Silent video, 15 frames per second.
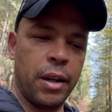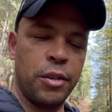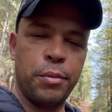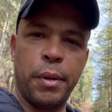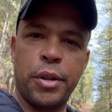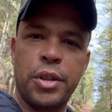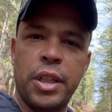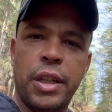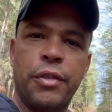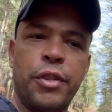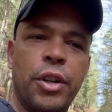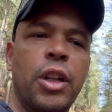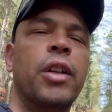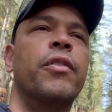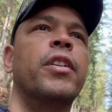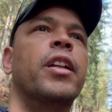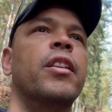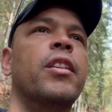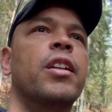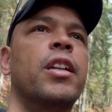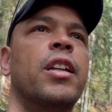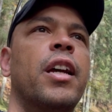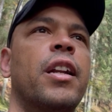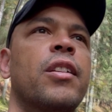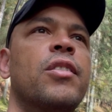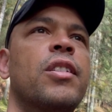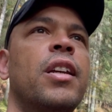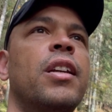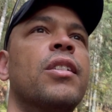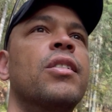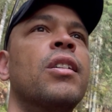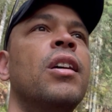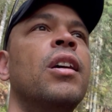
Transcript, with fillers: especially if you're living in the United States?